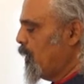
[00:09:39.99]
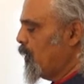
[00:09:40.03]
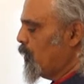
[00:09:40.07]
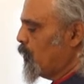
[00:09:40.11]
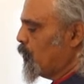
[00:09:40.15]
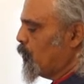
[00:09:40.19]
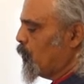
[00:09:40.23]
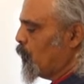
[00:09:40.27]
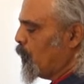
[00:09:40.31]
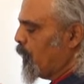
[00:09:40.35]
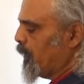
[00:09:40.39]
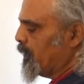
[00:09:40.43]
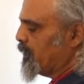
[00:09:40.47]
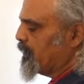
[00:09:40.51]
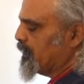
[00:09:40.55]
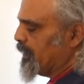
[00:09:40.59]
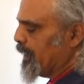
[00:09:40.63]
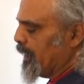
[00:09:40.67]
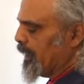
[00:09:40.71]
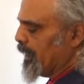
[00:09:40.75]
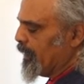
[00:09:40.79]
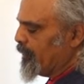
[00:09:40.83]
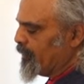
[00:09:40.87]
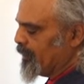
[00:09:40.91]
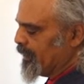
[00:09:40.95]
So once I
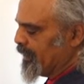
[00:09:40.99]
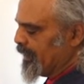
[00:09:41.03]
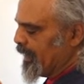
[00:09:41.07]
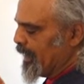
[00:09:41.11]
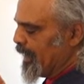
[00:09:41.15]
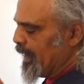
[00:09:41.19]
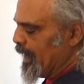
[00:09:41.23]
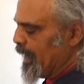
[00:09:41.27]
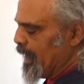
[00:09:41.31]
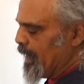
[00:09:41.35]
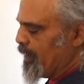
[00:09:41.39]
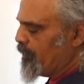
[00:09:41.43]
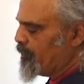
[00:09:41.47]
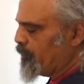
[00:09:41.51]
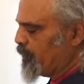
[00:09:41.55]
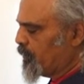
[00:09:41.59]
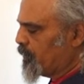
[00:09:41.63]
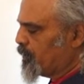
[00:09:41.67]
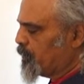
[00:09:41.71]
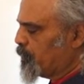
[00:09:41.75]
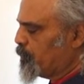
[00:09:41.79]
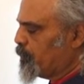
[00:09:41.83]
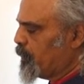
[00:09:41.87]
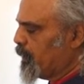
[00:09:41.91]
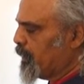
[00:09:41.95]
have an
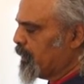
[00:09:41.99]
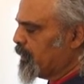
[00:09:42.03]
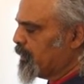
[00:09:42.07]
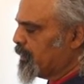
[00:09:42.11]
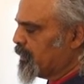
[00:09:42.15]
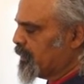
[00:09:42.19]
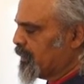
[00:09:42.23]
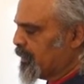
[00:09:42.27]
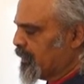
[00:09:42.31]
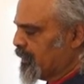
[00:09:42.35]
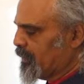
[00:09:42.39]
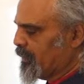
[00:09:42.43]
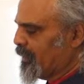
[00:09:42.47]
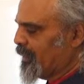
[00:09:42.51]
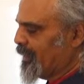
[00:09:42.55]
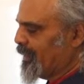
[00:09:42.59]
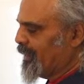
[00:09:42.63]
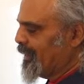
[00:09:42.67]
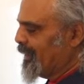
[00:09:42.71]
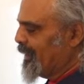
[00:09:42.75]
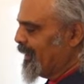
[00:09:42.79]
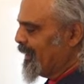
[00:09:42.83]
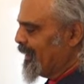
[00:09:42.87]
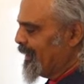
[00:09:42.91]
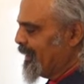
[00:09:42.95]
average person,
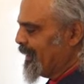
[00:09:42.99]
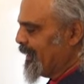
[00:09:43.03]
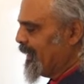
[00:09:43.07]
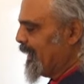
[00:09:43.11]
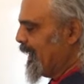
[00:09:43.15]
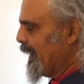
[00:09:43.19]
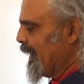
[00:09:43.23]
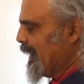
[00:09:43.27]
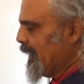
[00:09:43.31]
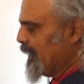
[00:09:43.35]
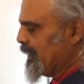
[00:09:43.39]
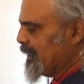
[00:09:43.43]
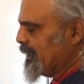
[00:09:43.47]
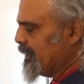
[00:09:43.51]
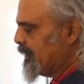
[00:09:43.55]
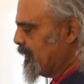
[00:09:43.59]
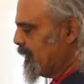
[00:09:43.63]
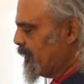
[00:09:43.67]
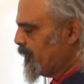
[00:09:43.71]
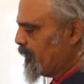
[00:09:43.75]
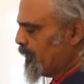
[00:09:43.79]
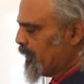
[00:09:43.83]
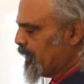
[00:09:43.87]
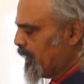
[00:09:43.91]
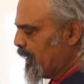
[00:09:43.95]
then any
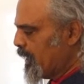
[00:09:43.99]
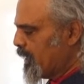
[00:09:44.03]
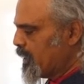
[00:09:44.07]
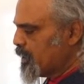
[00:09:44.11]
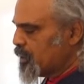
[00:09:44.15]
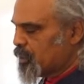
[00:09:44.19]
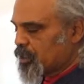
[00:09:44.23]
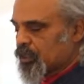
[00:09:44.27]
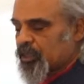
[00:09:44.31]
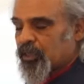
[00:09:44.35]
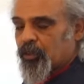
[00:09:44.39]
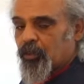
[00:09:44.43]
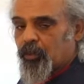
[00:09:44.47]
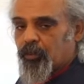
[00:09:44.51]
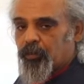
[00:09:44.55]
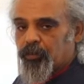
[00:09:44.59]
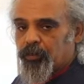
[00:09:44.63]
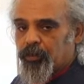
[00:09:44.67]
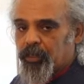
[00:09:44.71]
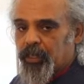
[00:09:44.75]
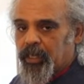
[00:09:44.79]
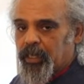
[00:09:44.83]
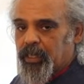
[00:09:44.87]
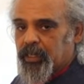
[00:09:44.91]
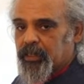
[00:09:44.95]
deviation
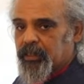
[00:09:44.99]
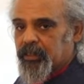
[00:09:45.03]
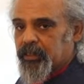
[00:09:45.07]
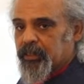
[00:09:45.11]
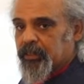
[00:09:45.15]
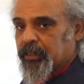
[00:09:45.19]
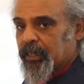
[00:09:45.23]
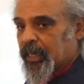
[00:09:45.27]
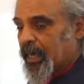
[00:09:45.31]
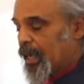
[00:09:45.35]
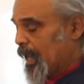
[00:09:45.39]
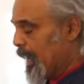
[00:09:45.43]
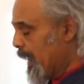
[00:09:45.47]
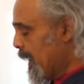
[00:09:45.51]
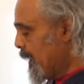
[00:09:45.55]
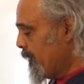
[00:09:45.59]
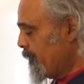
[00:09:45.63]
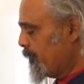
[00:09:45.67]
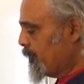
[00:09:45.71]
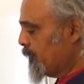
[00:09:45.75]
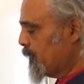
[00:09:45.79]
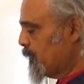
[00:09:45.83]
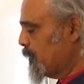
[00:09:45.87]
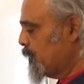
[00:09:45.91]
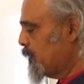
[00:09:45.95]
of that
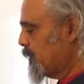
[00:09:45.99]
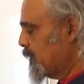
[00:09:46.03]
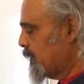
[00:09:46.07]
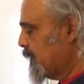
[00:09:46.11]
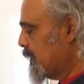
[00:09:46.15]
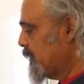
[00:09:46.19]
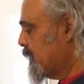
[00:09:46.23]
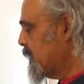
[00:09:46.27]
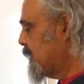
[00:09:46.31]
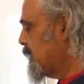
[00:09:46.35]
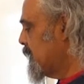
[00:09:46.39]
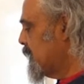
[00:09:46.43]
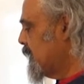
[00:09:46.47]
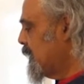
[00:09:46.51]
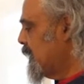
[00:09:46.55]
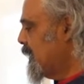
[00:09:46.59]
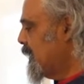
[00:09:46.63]
averageness